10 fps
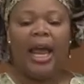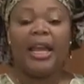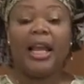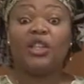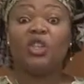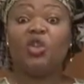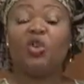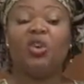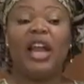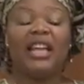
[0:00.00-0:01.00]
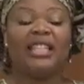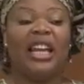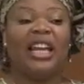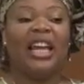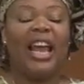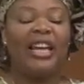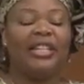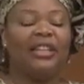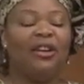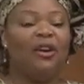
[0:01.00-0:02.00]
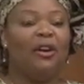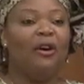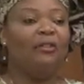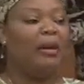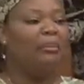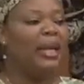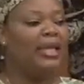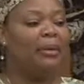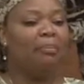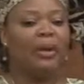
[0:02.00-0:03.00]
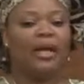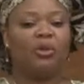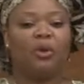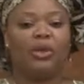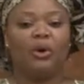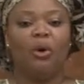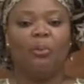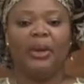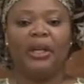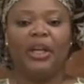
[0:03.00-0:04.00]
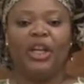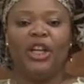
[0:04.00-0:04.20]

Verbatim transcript: And as soon as the gate of the meeting place was open,